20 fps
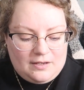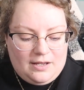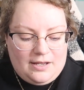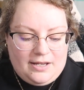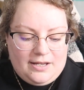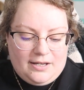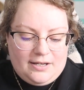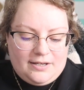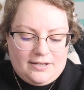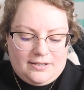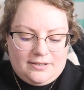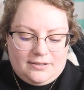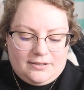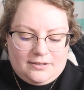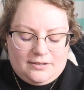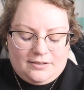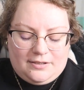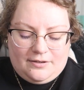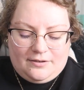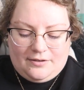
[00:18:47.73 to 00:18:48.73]

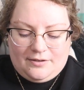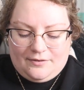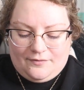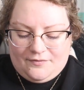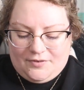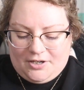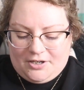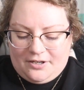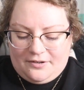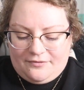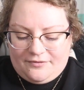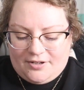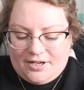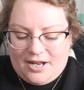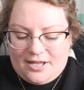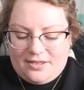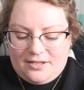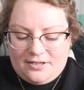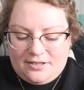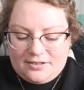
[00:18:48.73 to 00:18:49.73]
And very fun.
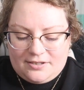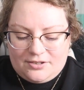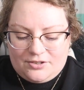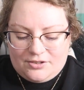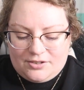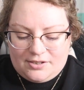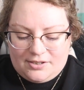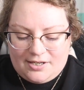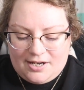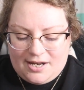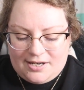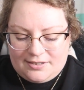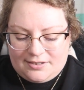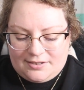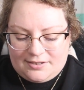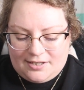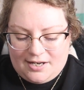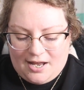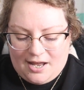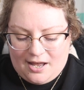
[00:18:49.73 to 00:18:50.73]
I think it's just
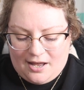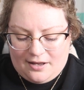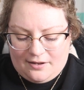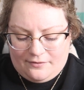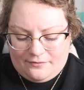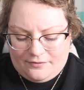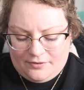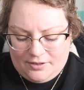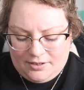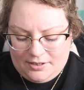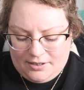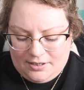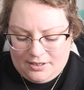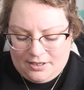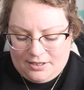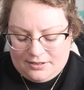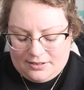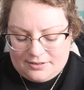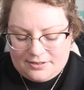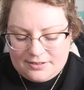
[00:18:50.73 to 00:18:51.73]
nice to have.
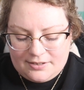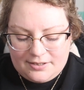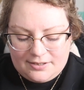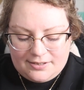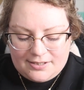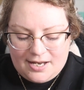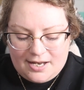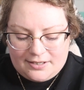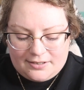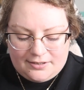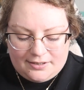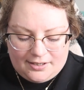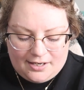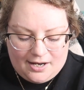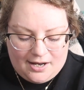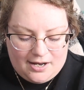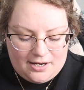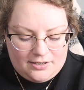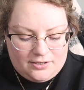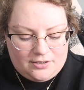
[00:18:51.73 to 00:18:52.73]
This is a deck that
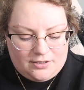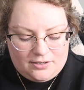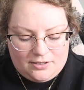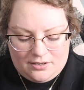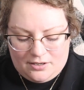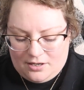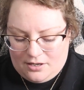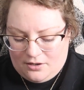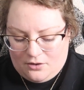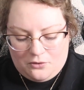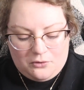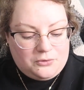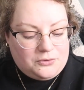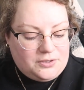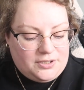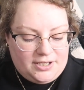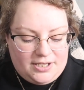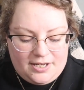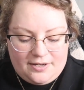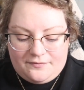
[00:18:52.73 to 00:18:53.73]
I
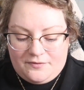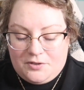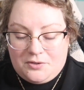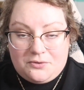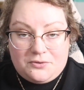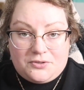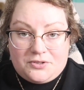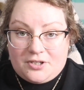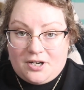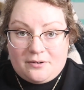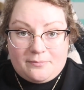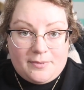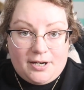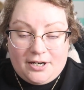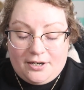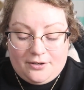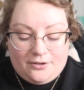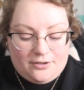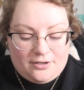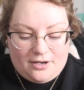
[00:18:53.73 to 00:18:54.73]
only have used on
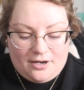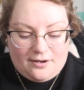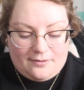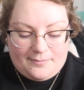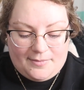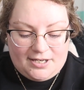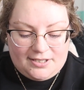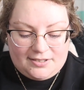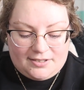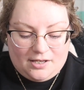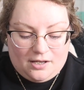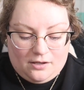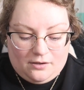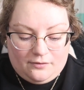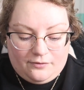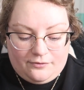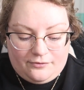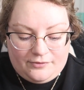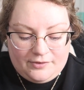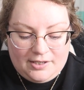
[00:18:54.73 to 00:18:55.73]

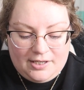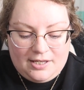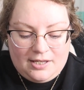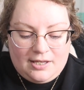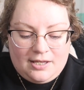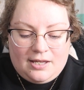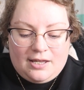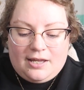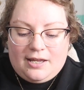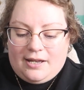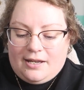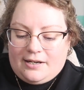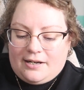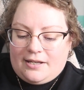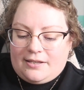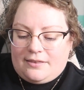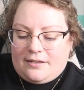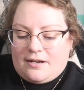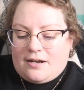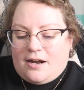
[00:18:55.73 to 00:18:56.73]
myself, and
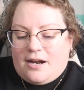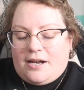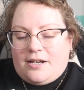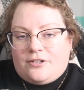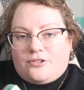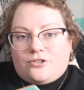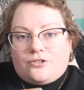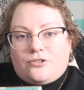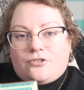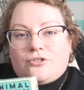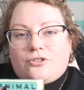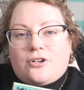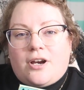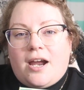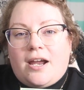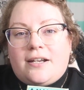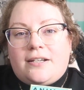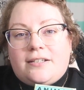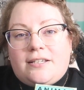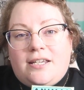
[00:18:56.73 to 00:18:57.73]
I
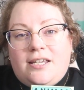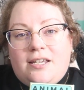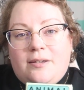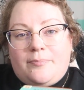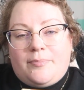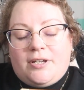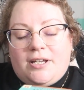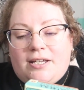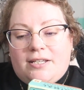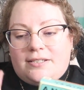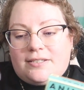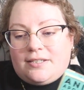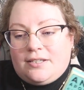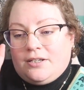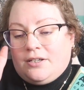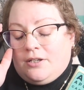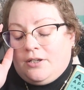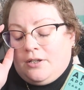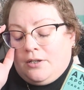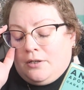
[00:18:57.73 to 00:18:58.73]
try to keep it,
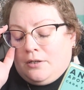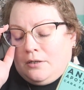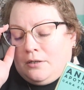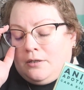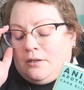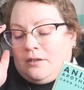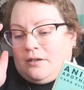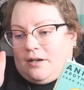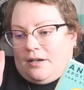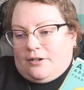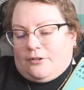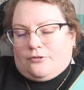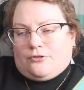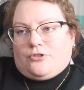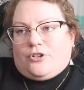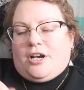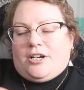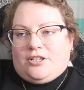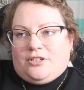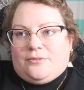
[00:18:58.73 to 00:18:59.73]
I
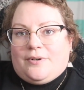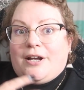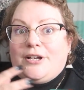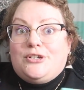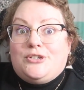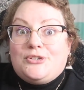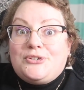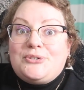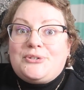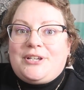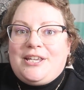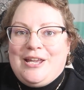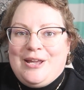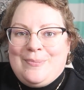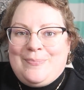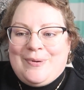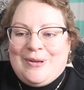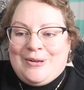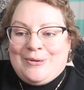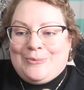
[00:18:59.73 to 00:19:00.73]
do
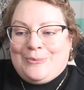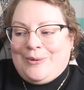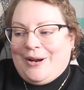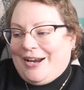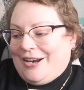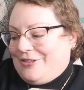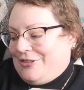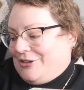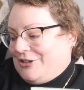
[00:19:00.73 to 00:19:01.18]
keep it where